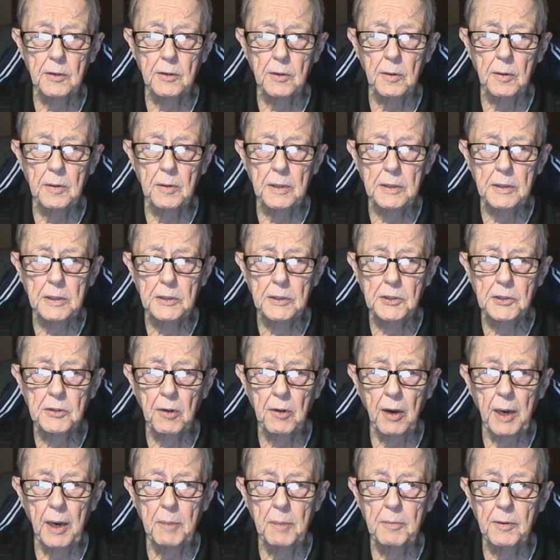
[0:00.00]
going to
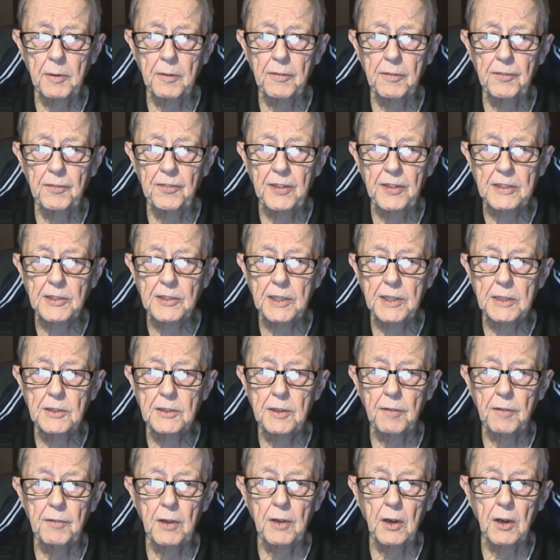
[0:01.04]
describe the physics
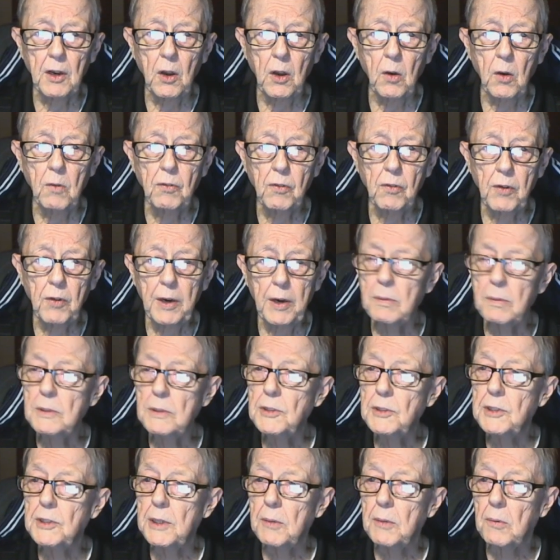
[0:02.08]
of the low
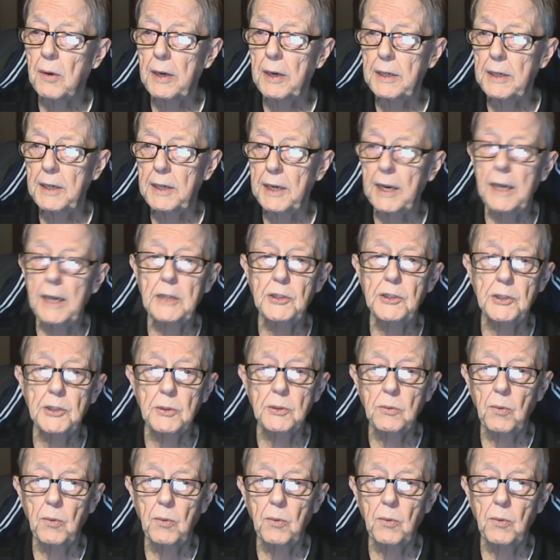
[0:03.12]
frequency radiation,